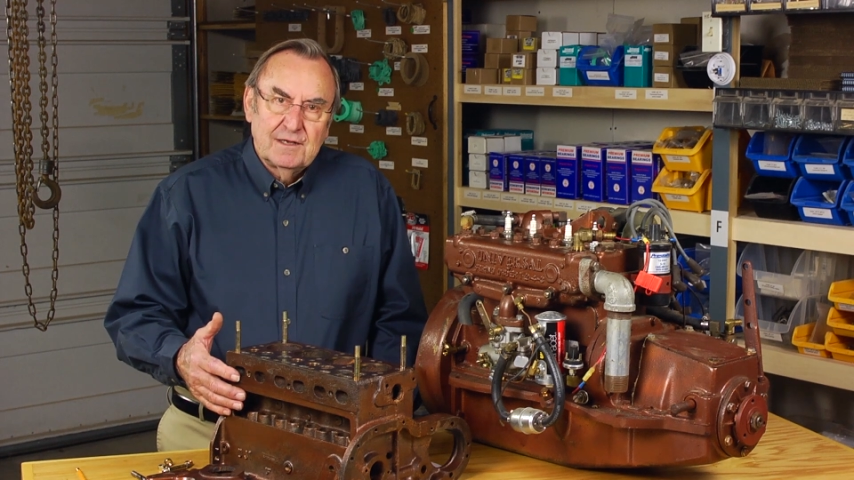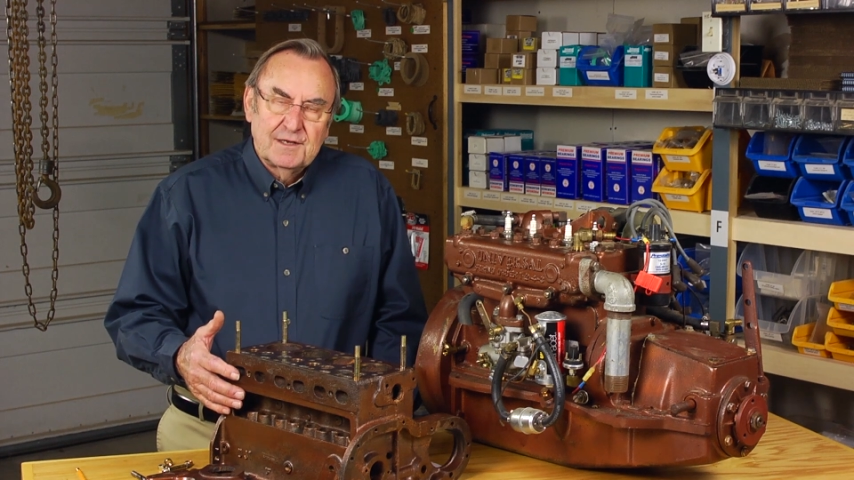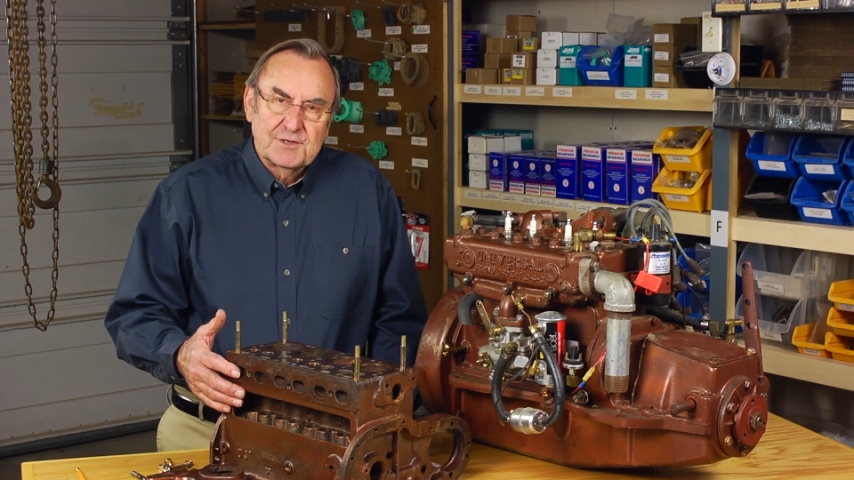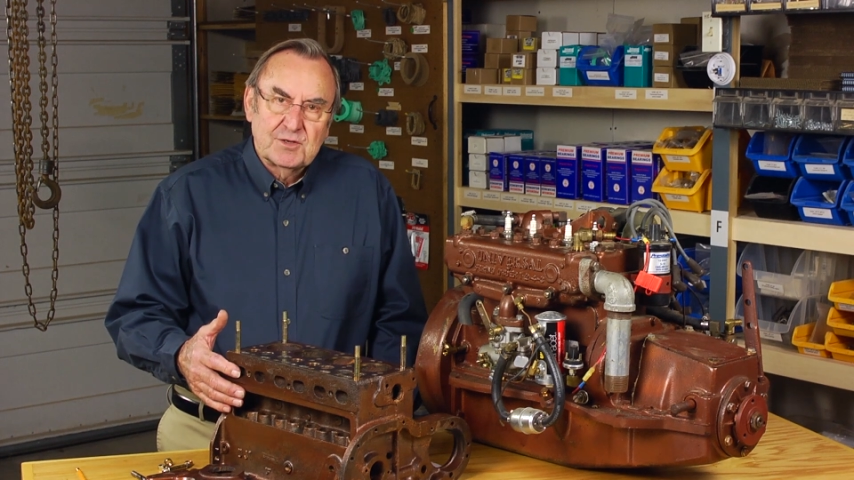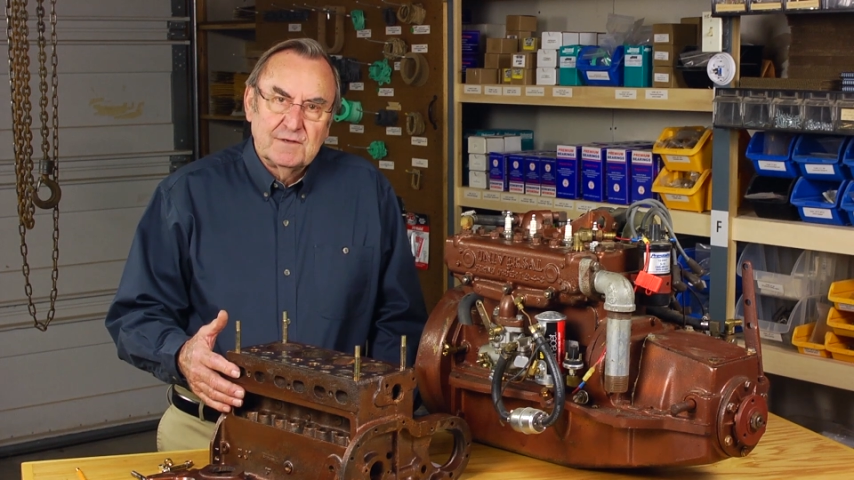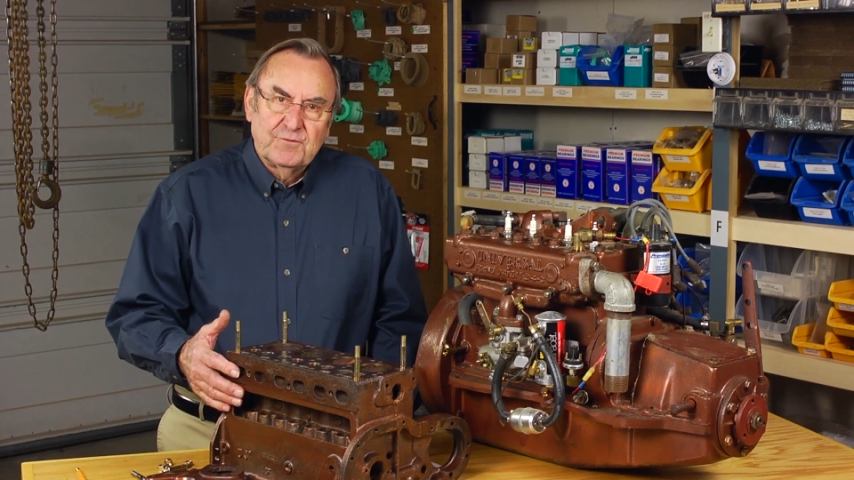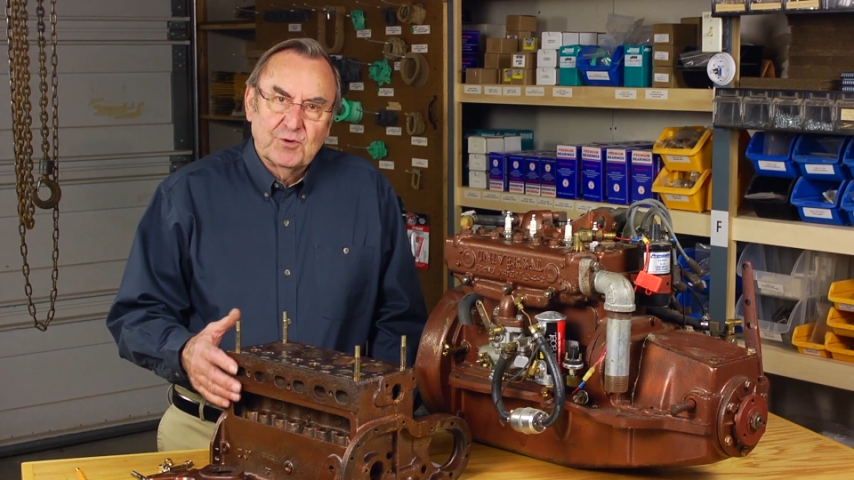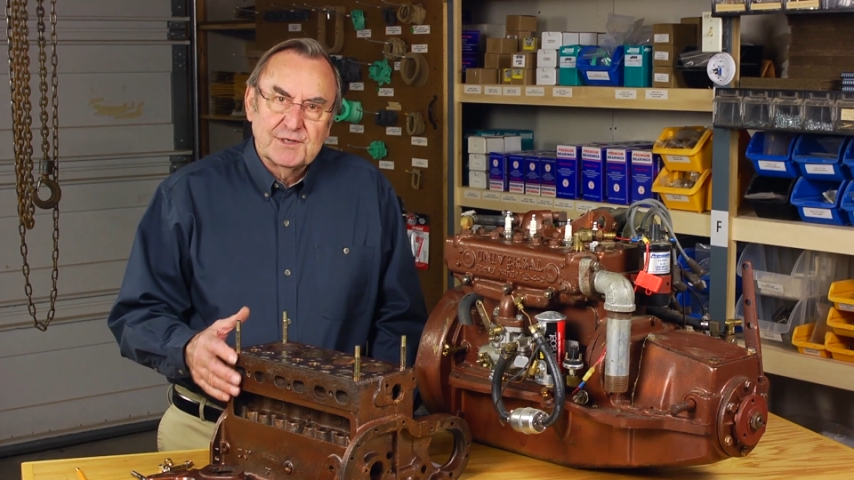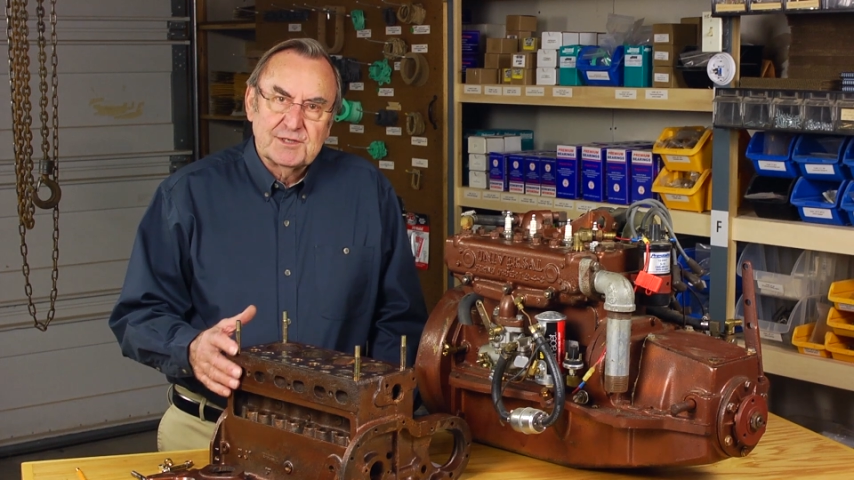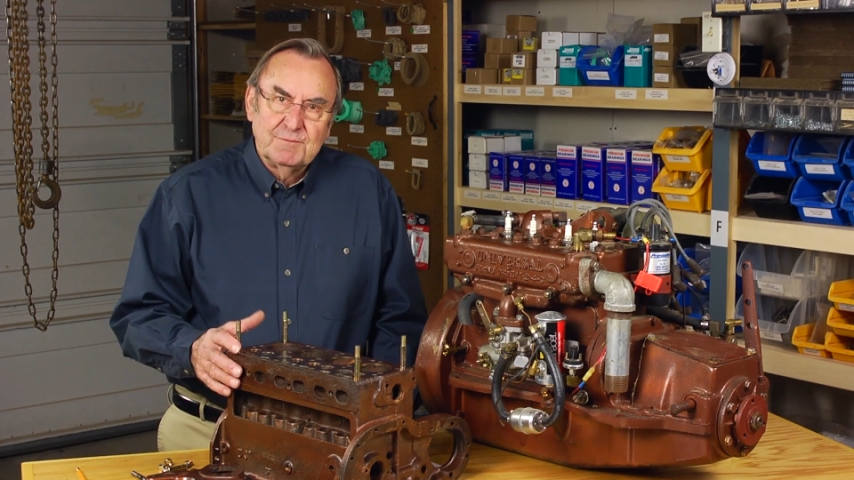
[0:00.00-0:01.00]
and so
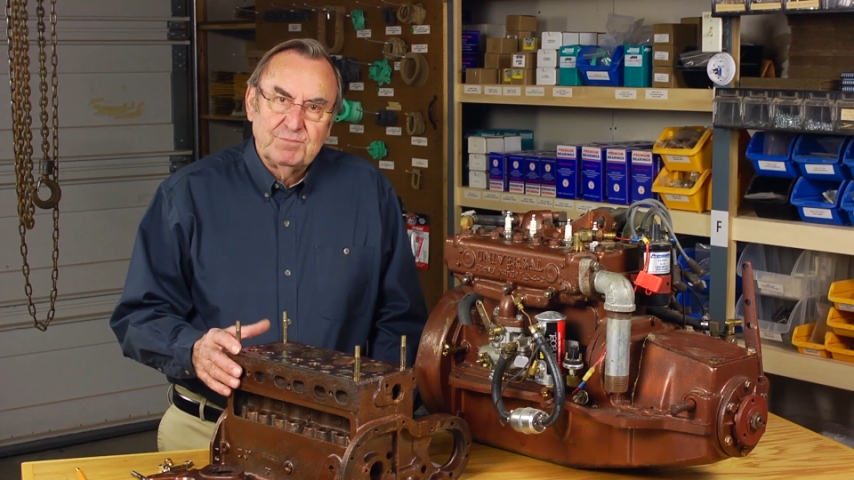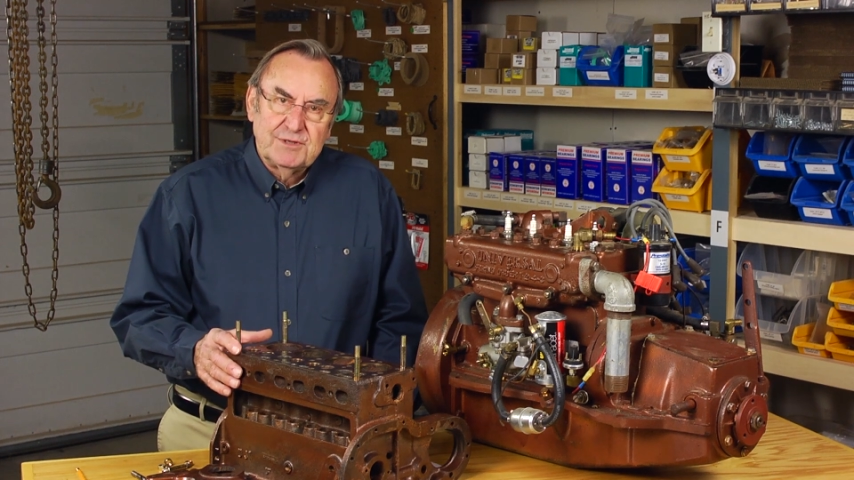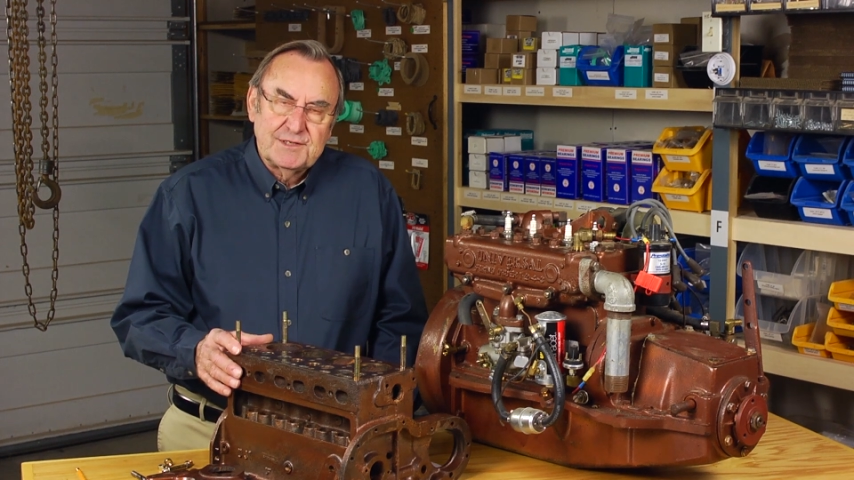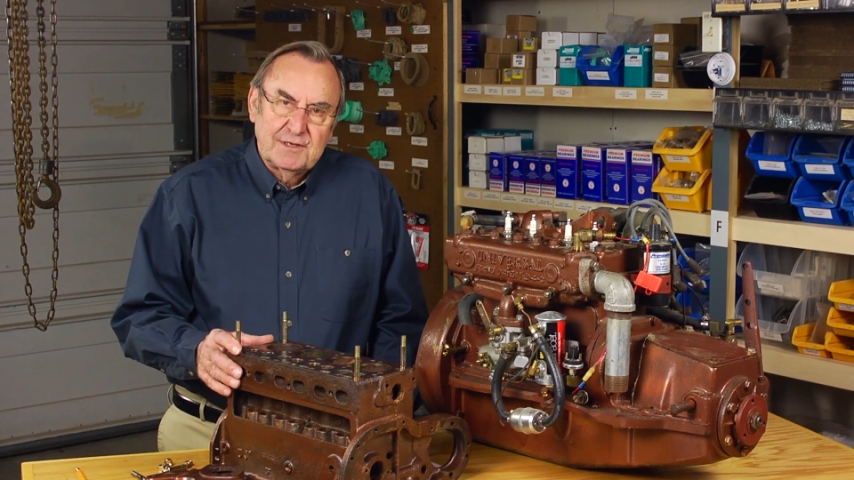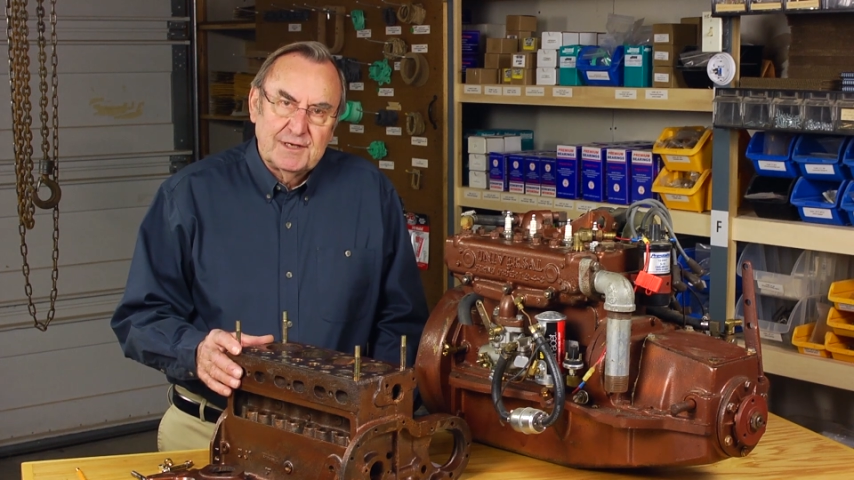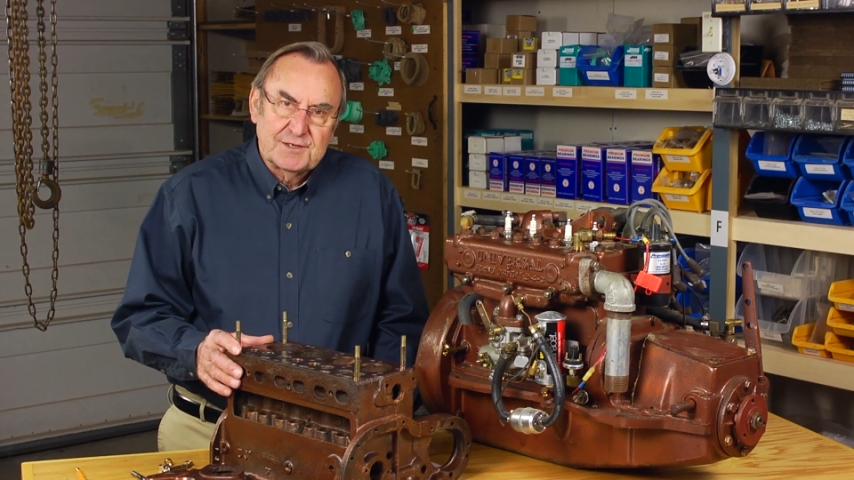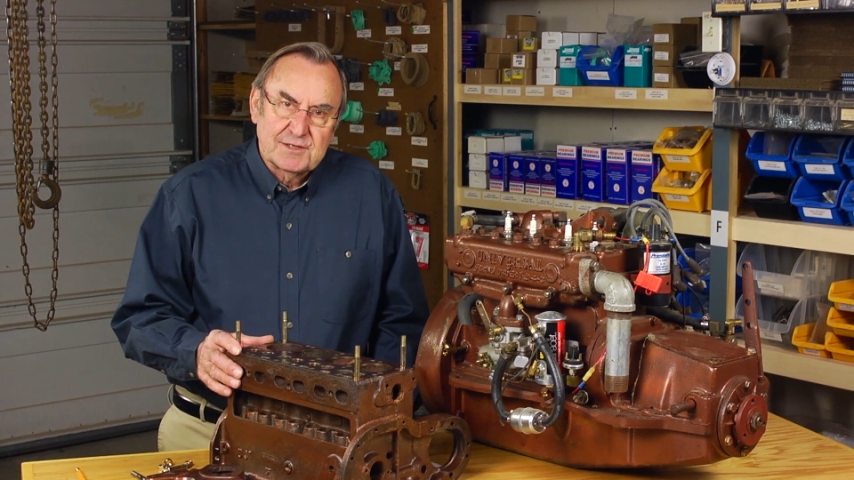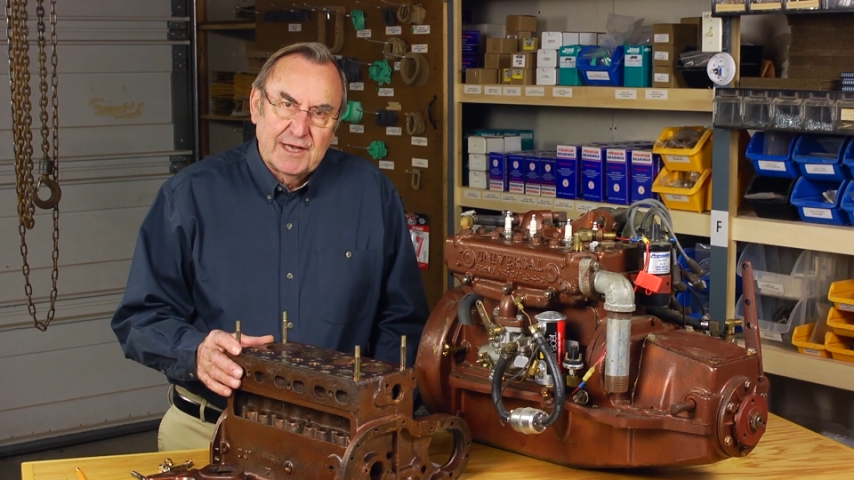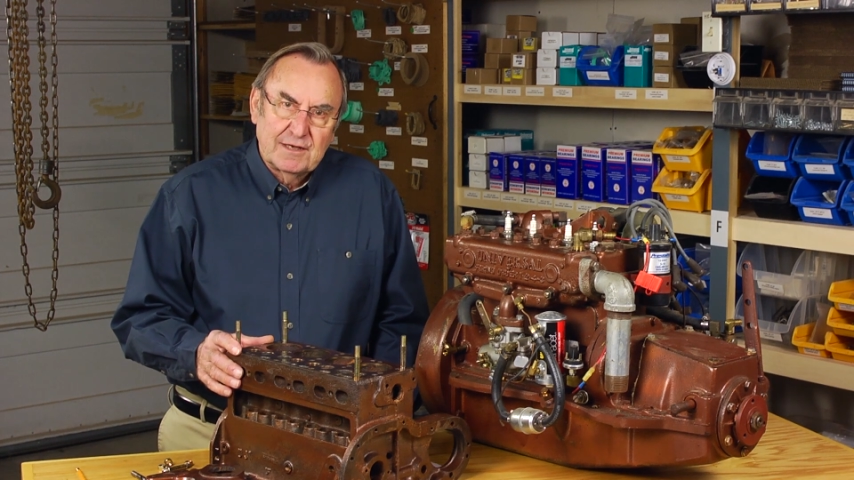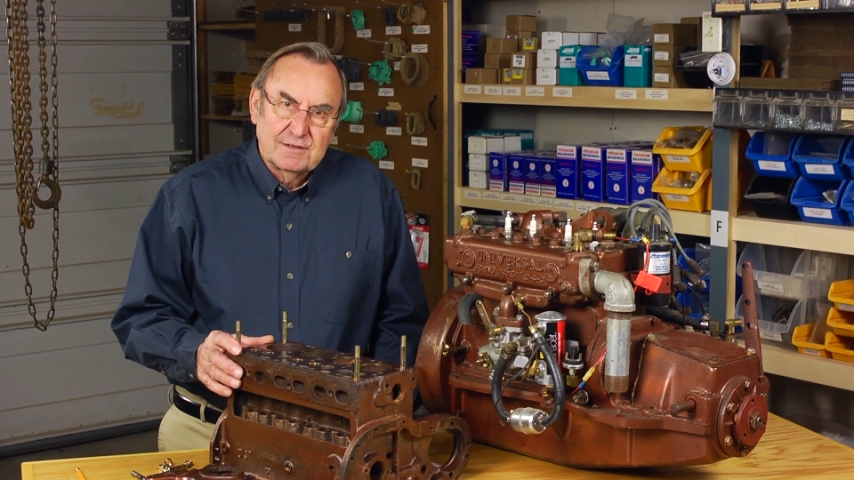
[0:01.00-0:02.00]
for simplicity's
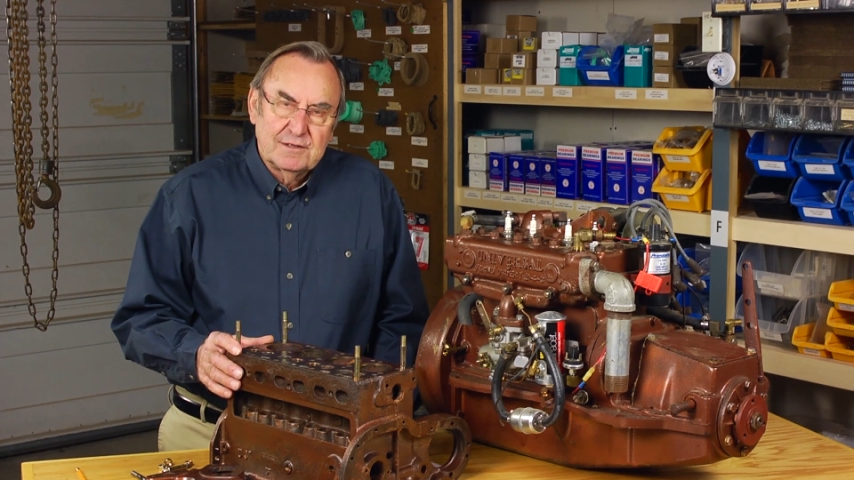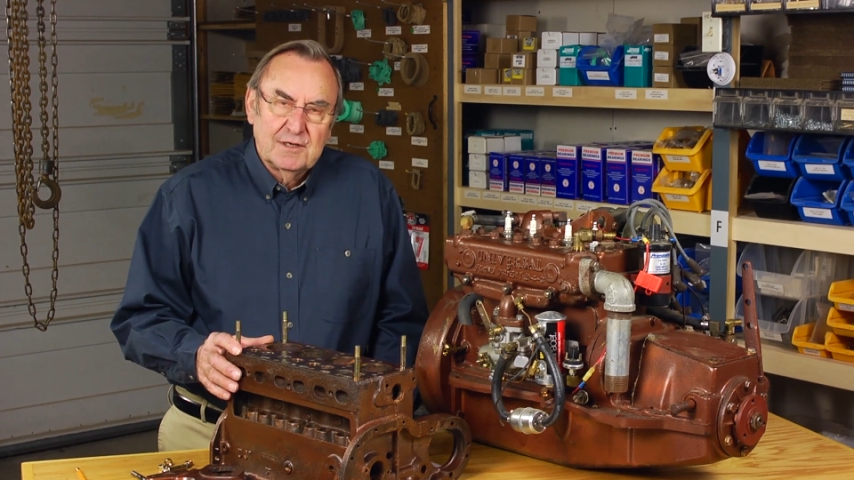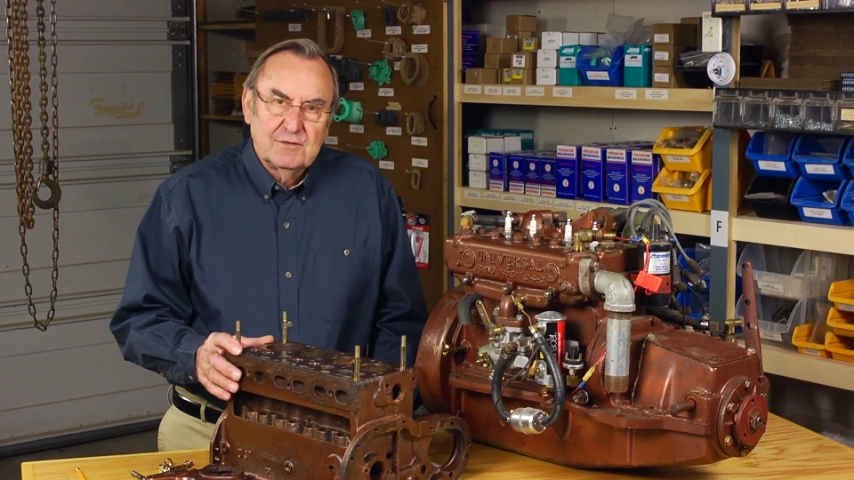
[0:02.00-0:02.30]
sake,